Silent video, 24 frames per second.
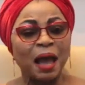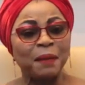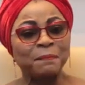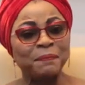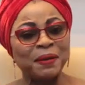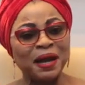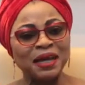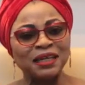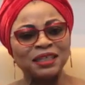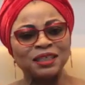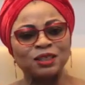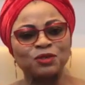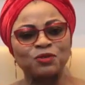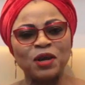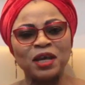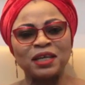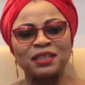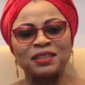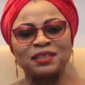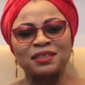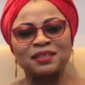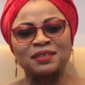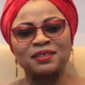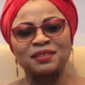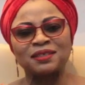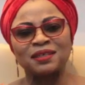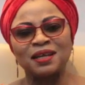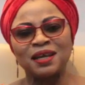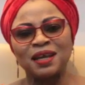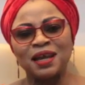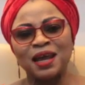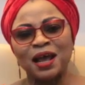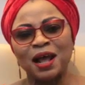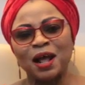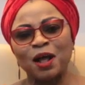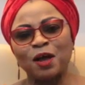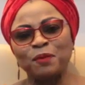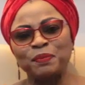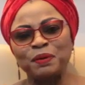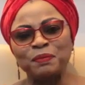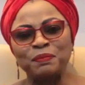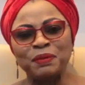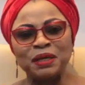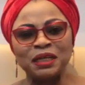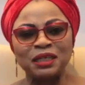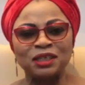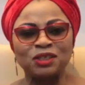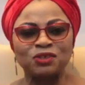and by His grace, I'll
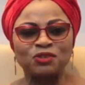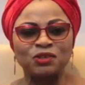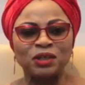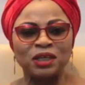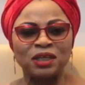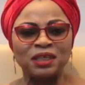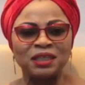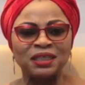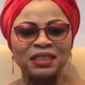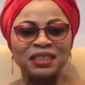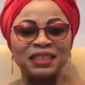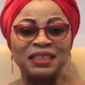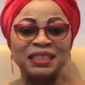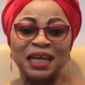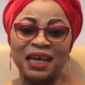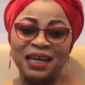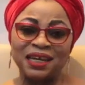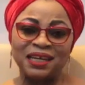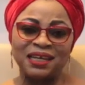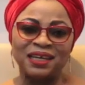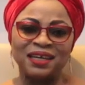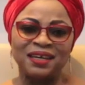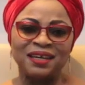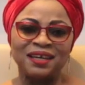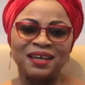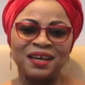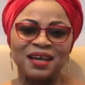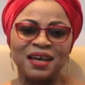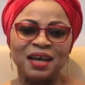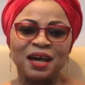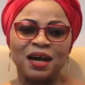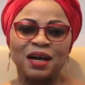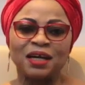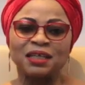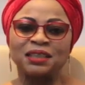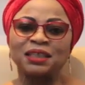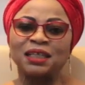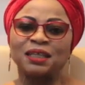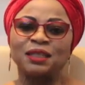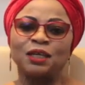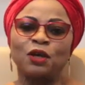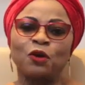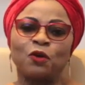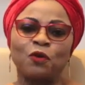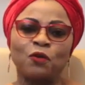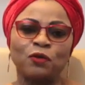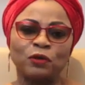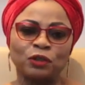be ministering daily under
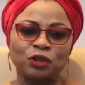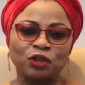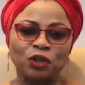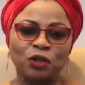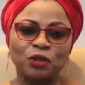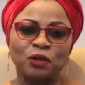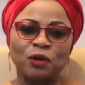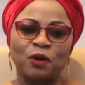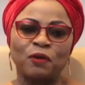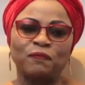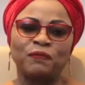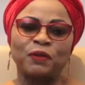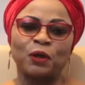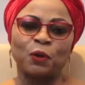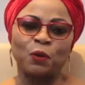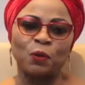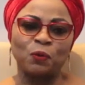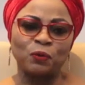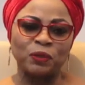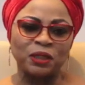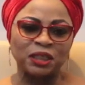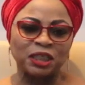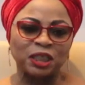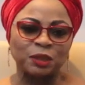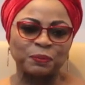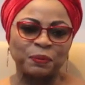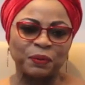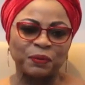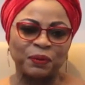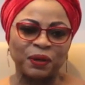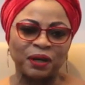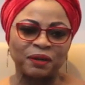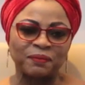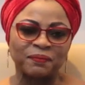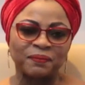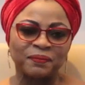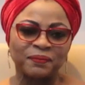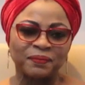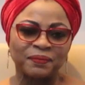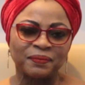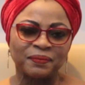the unction of the Holy Spirit.